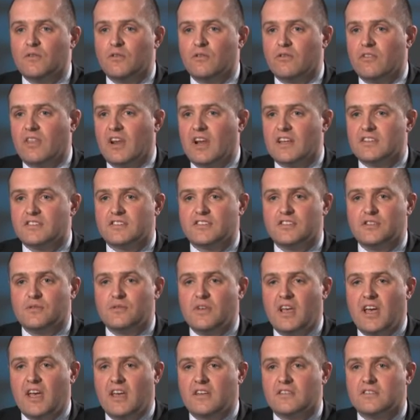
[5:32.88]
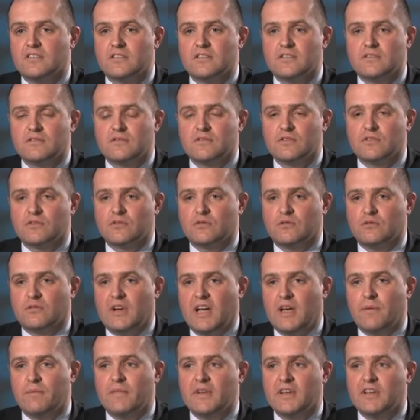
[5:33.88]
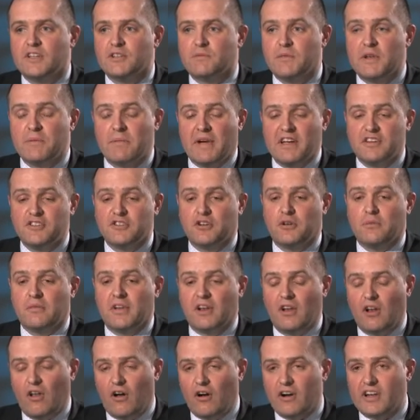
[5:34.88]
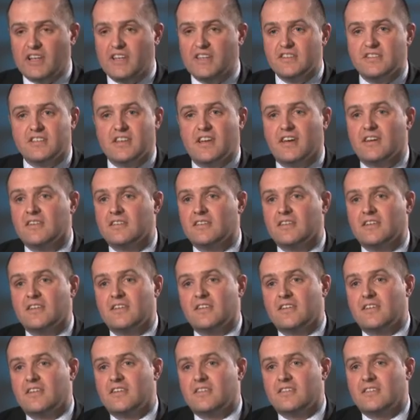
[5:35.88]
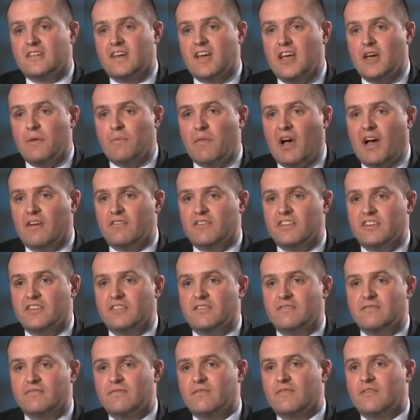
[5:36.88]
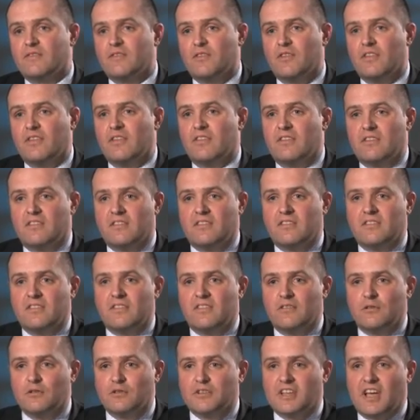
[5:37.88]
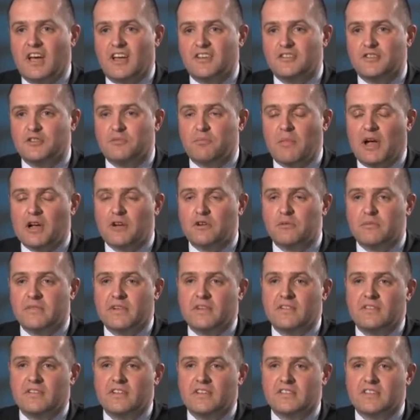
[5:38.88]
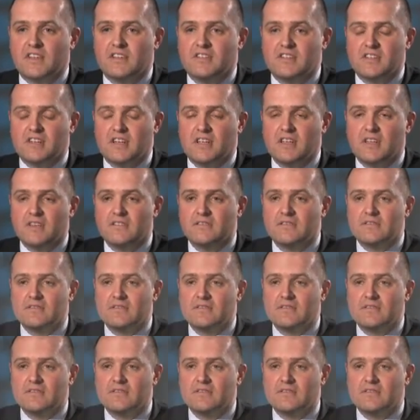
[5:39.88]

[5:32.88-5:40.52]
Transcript: over the last 2 years. So it's made my job a lot easier, having those guys as backup, essentially.